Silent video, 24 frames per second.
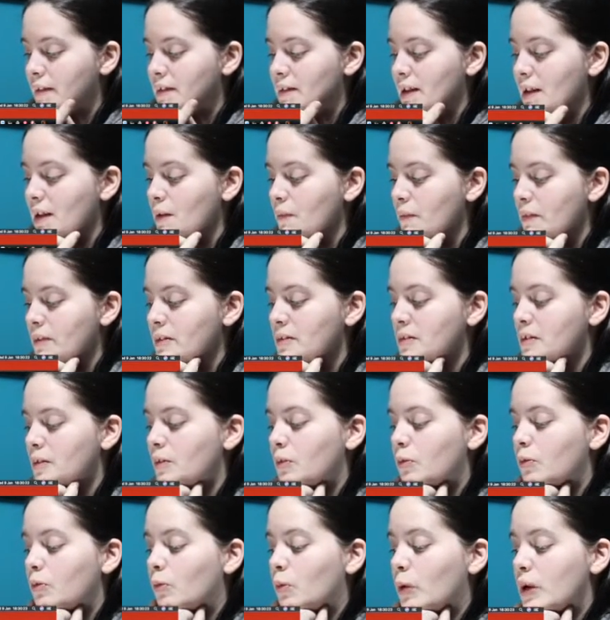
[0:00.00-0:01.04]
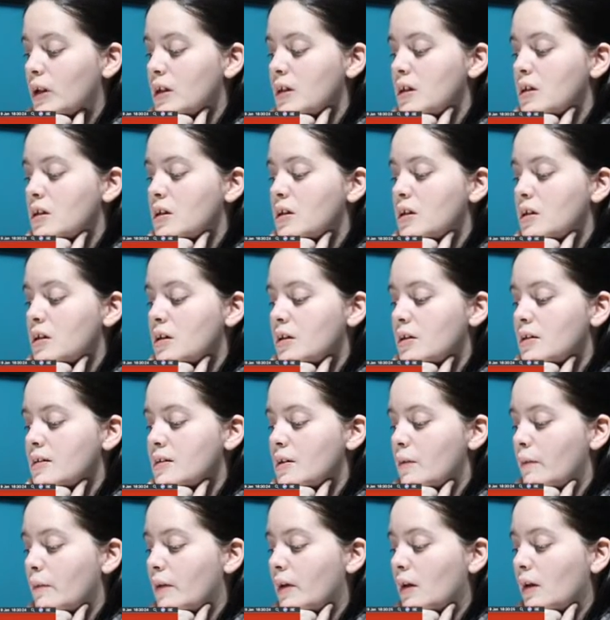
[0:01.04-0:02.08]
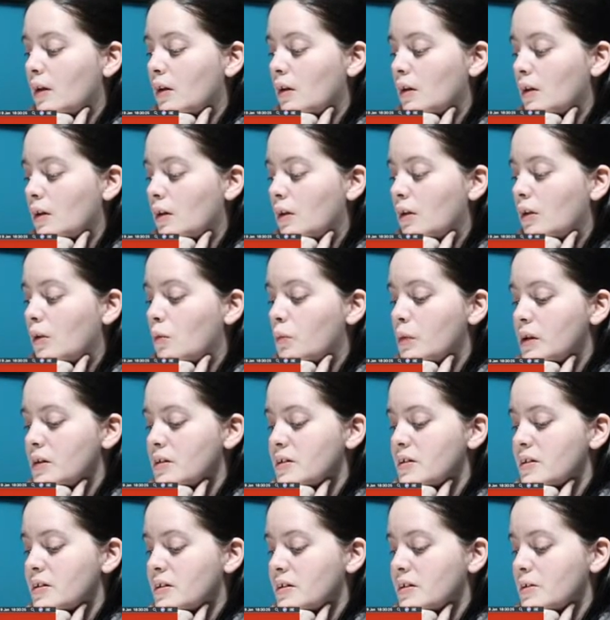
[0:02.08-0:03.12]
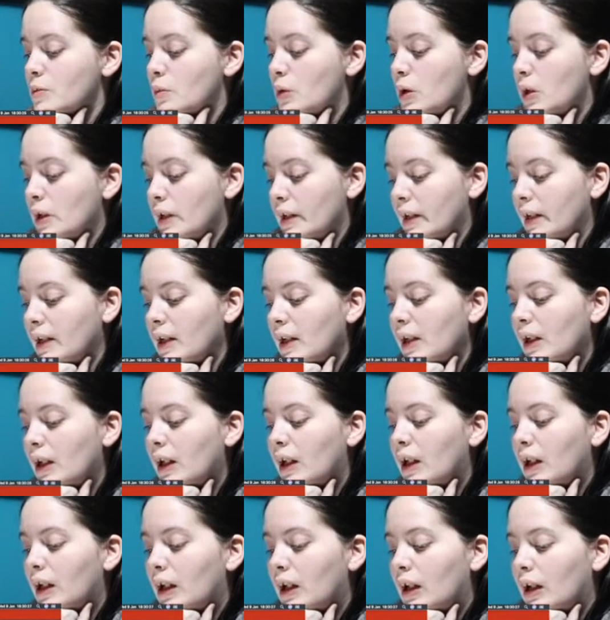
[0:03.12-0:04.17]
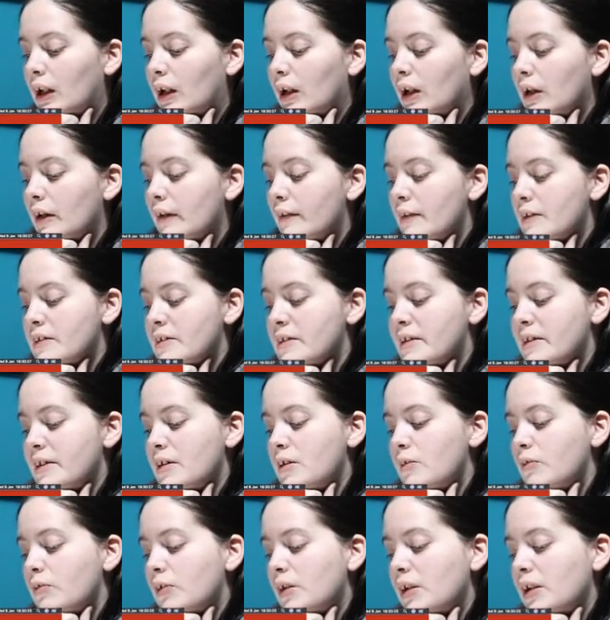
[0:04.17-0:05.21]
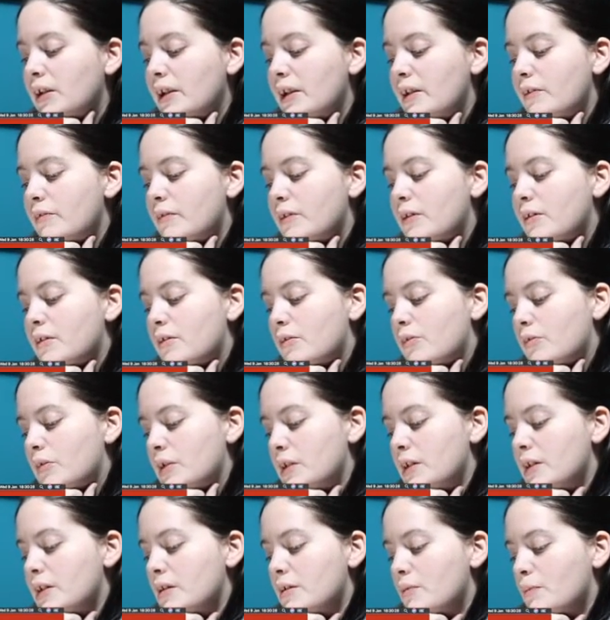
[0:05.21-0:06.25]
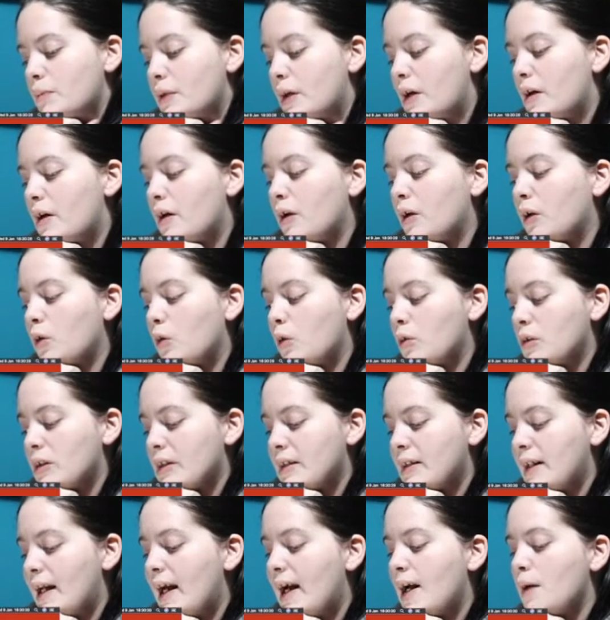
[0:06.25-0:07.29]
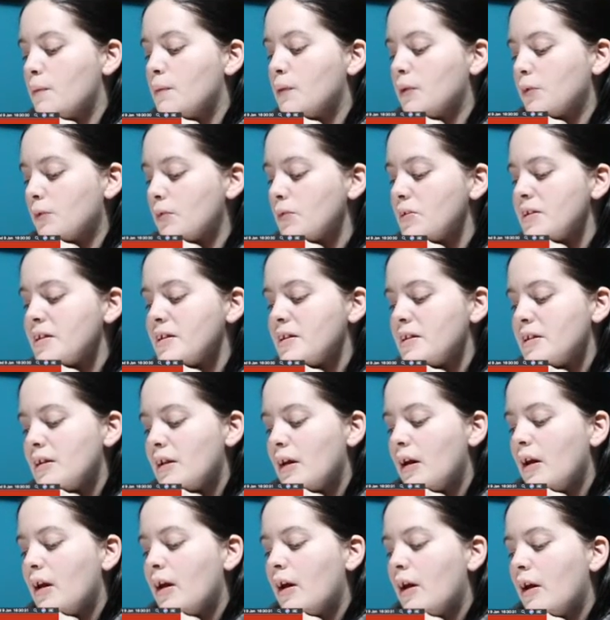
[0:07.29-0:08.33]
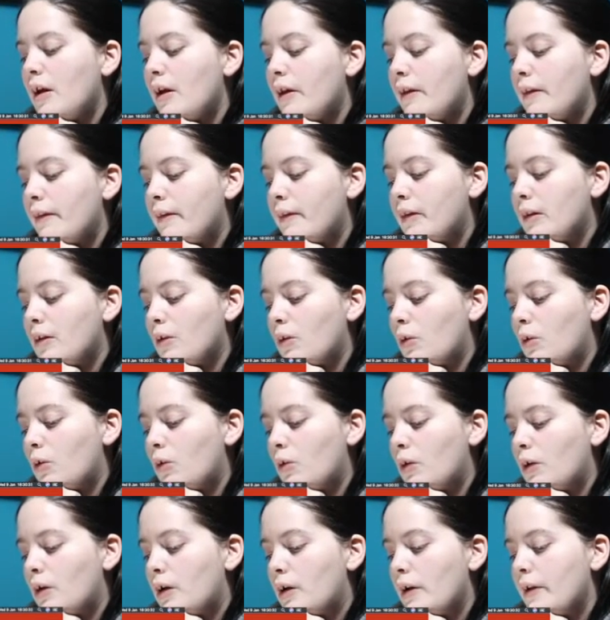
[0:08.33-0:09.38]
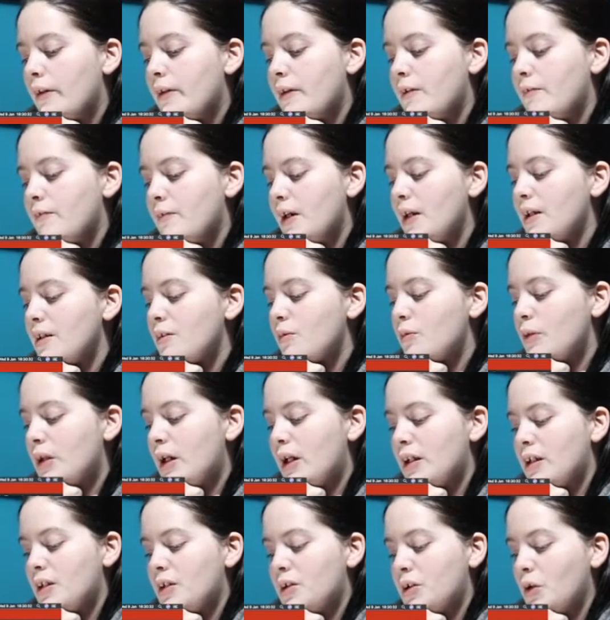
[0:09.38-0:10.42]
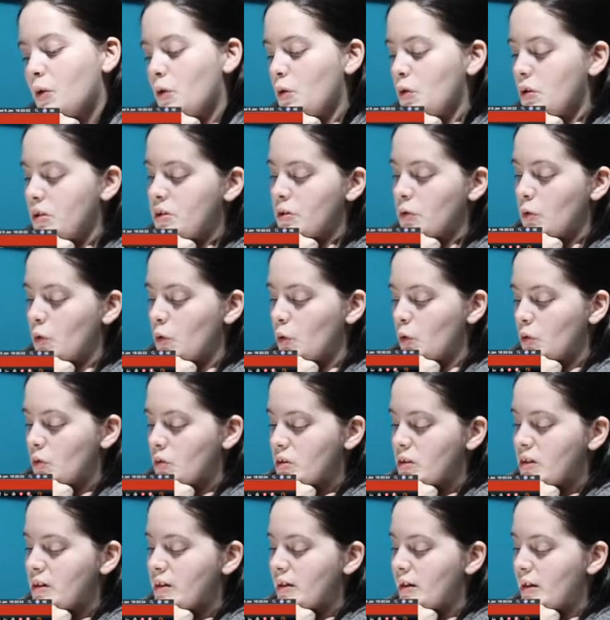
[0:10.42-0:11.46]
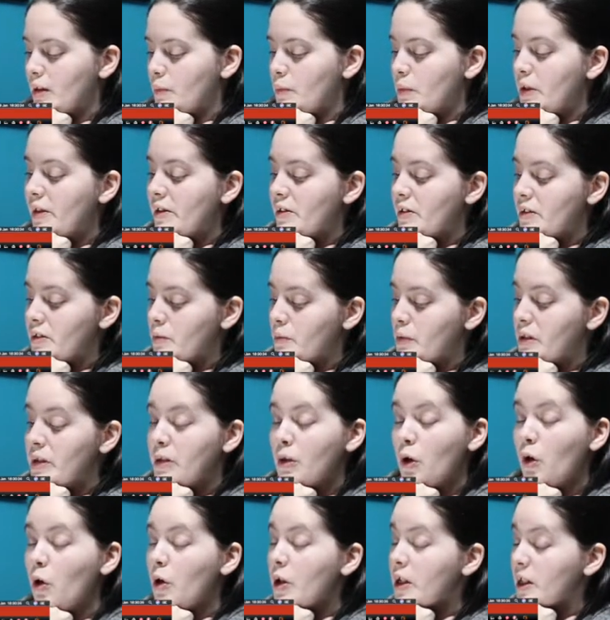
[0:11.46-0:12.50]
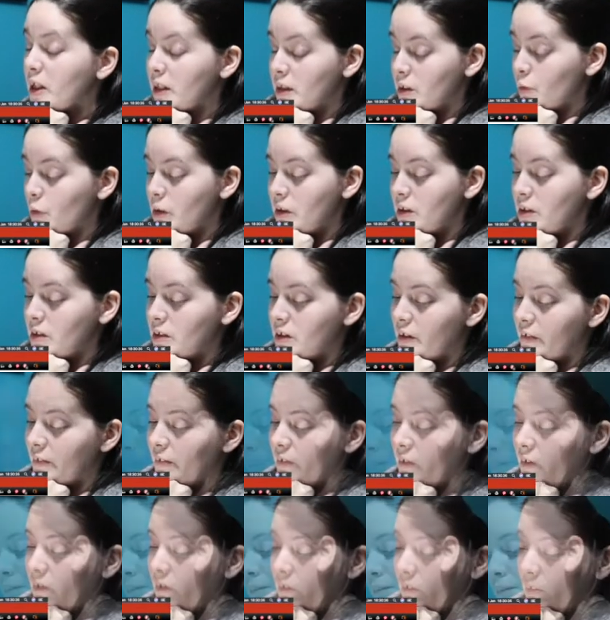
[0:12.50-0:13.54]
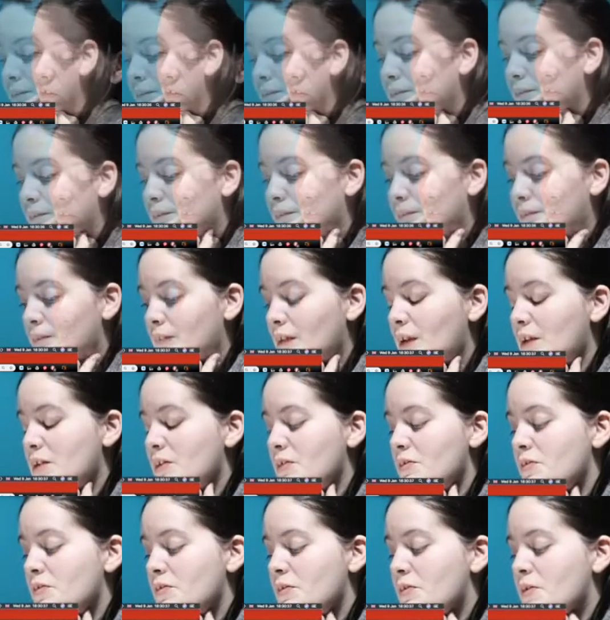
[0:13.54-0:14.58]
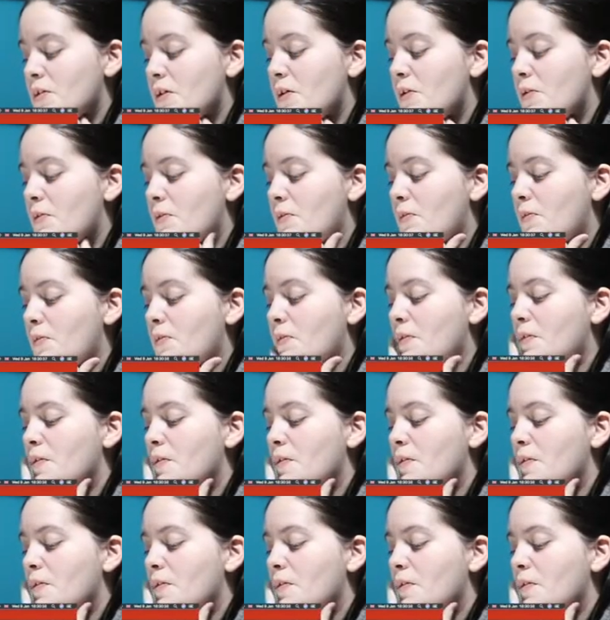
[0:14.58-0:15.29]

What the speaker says: depths of which something luminous is swirling, silver-leafed tree bearing golden apples, or the fat red toadstools that appear to be talking to each other. I don't know.